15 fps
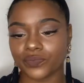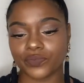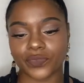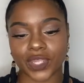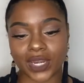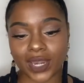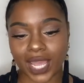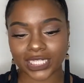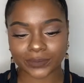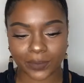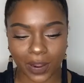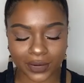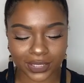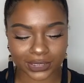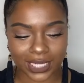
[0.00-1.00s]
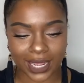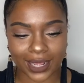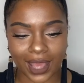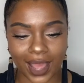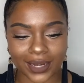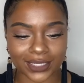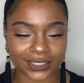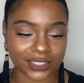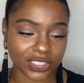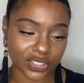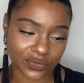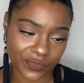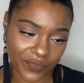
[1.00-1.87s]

The next product I got is the Too